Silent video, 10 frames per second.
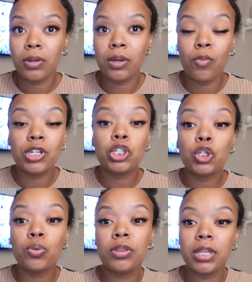Like, what
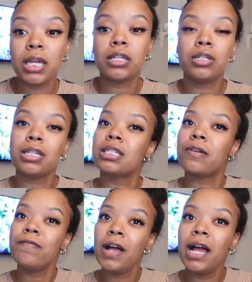do you think? Do you think it's
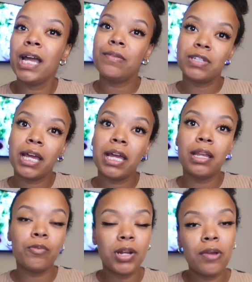like 5,
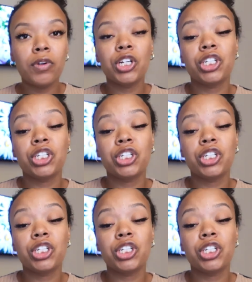10, whatever?